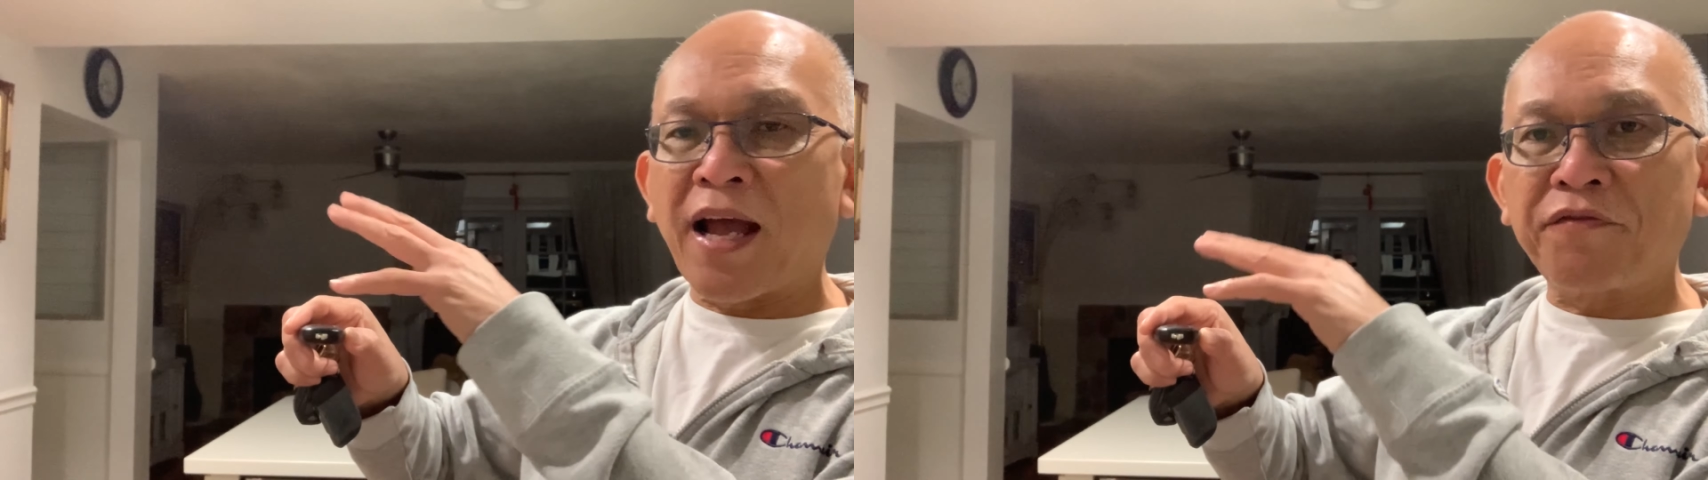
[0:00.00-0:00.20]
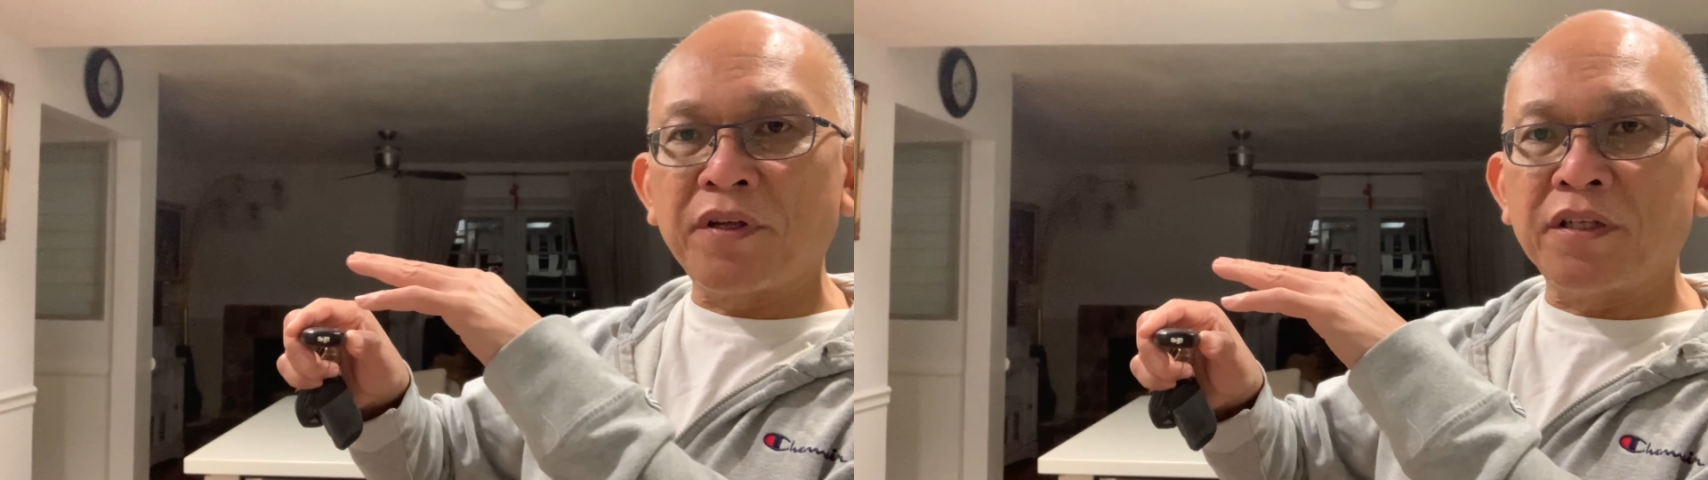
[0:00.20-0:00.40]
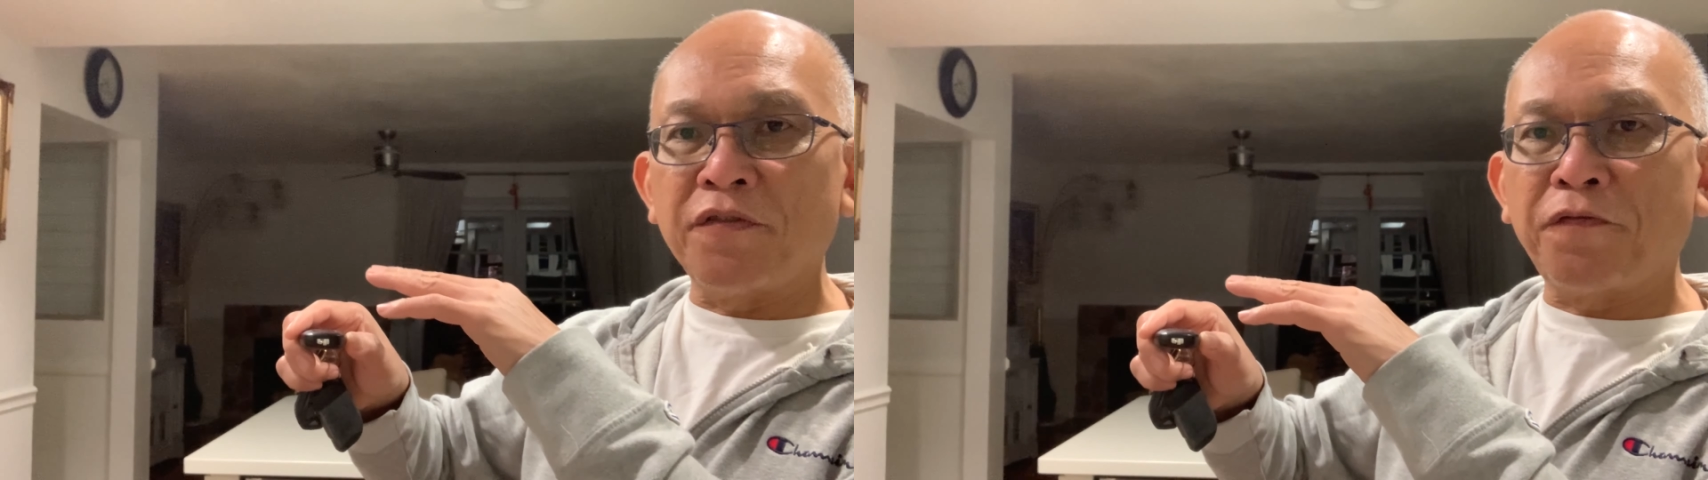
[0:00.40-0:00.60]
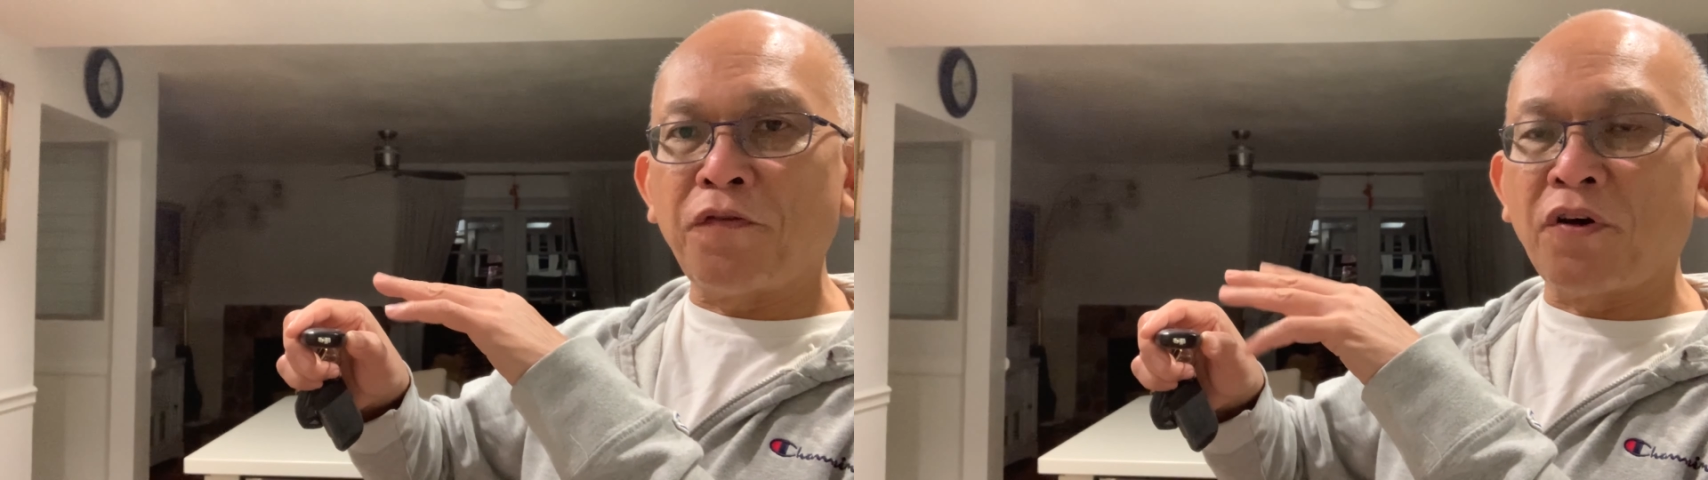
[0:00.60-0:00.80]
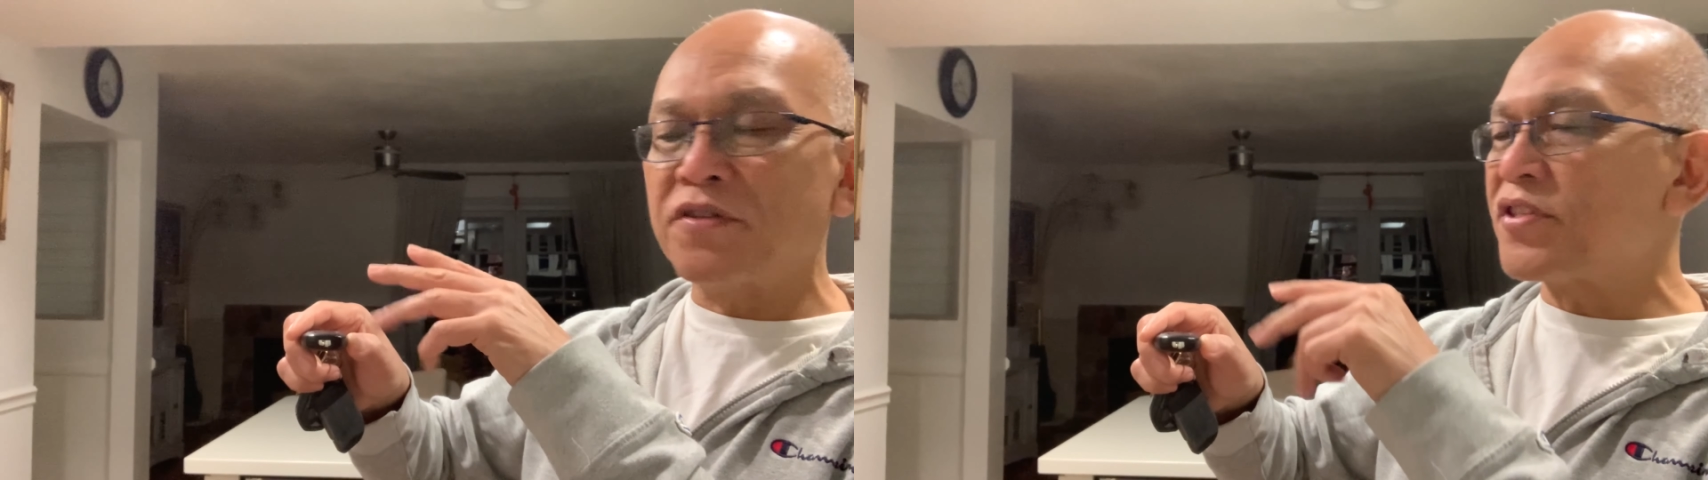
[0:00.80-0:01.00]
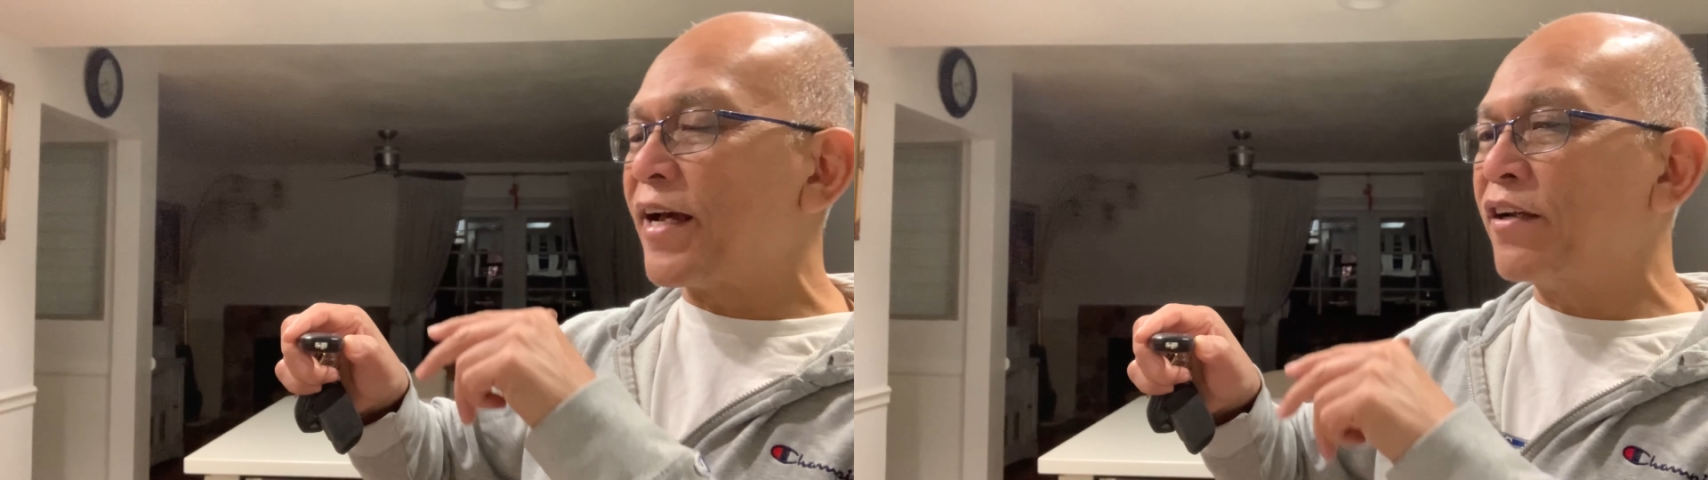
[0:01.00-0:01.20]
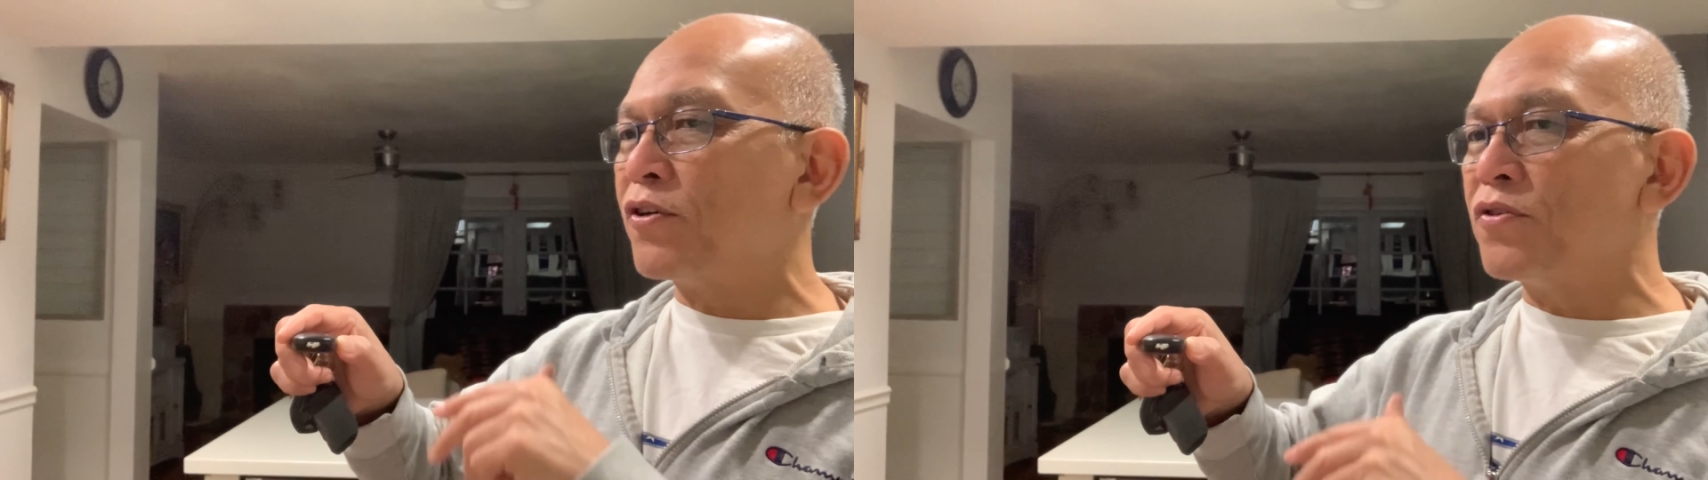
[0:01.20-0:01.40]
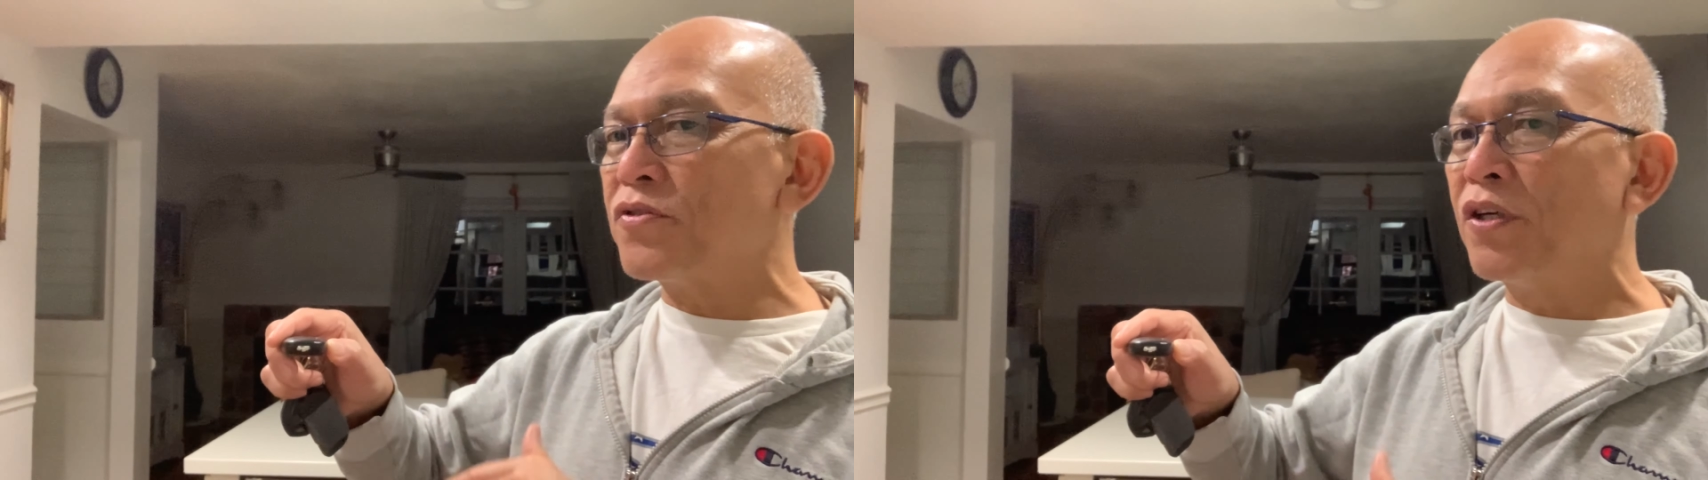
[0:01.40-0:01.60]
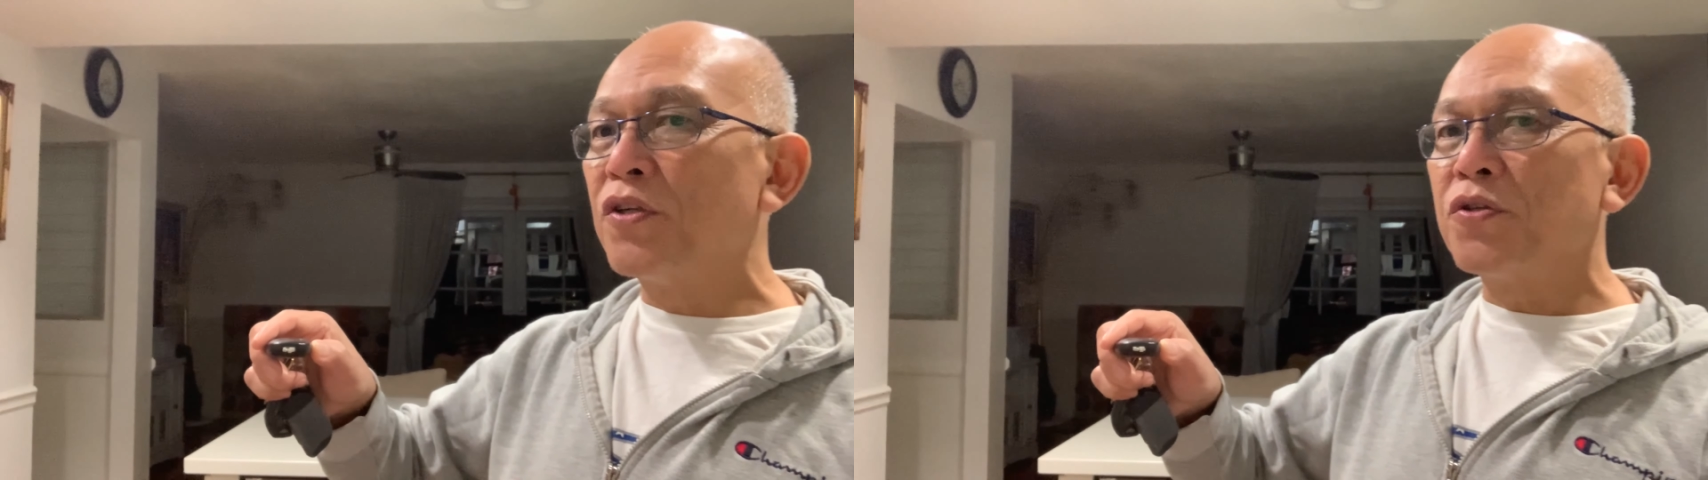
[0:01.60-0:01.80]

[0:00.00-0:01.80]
after the 4th cycles,